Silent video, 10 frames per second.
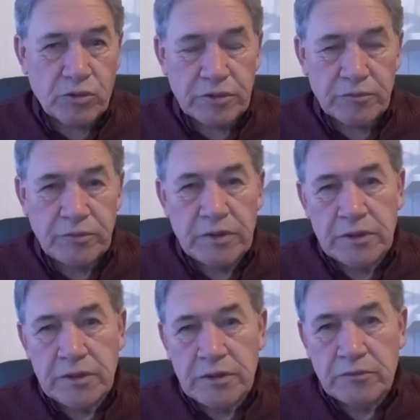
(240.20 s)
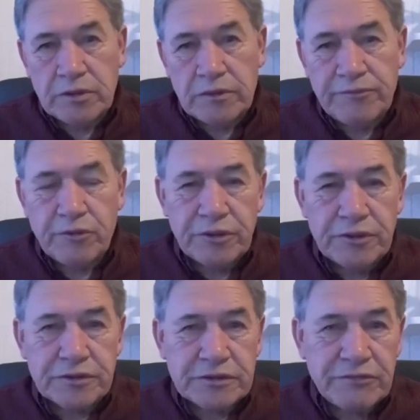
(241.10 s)
in Auckland, where a
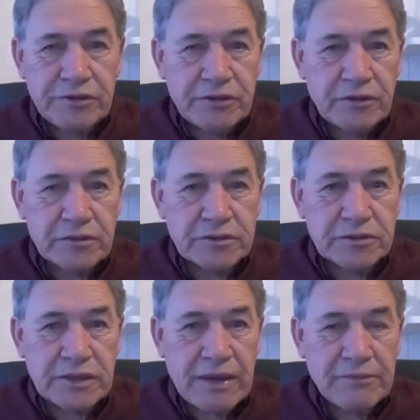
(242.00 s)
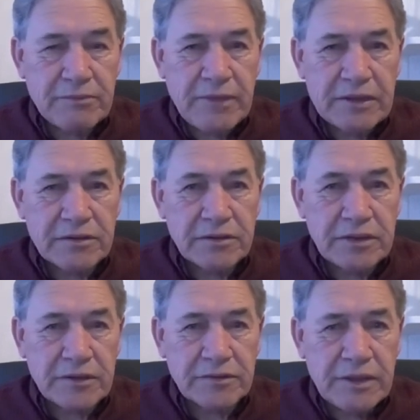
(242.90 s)
14 and 17 year old stabbed a man to
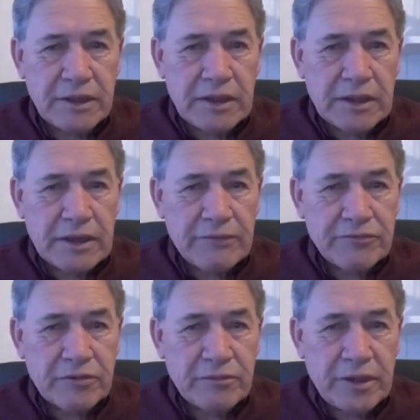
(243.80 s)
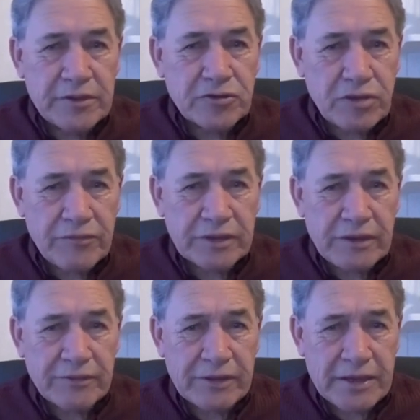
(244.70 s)
death after a minor
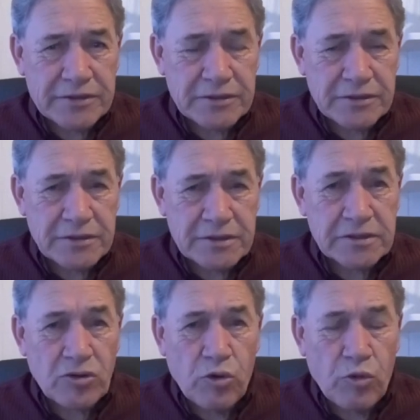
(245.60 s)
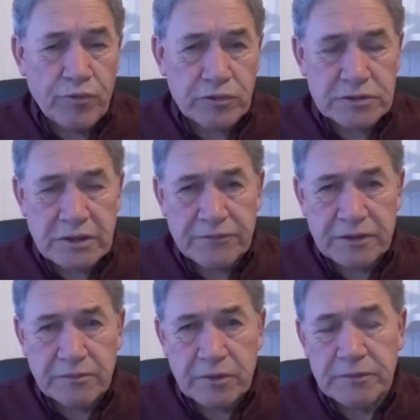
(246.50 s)
traffic accident. This is awful stuff
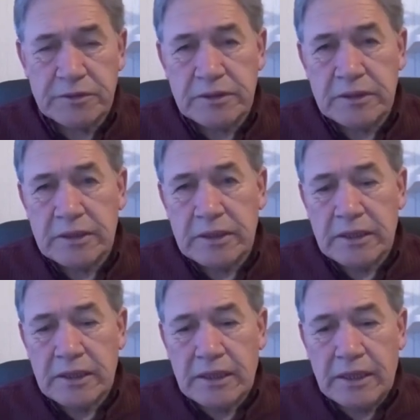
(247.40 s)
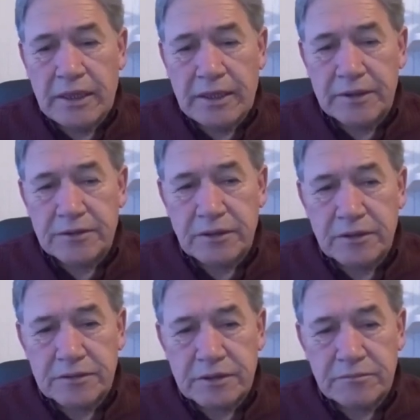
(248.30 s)
at the moment. And it
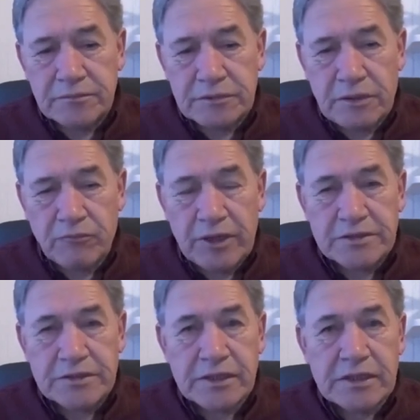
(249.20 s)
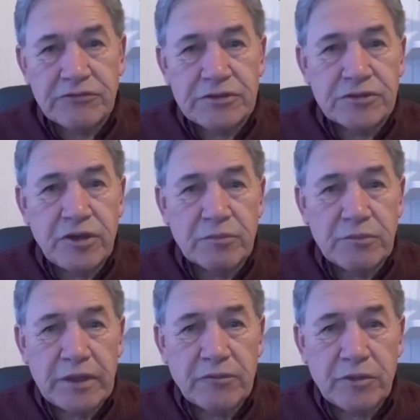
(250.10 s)
shows that in some ways our country's
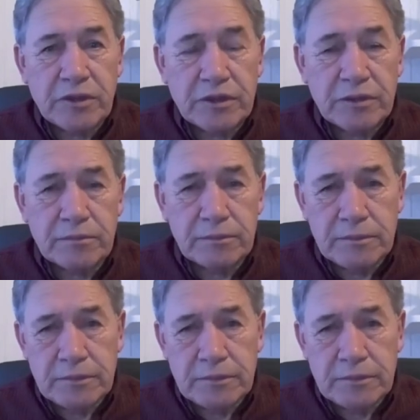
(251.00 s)
going mad quickly.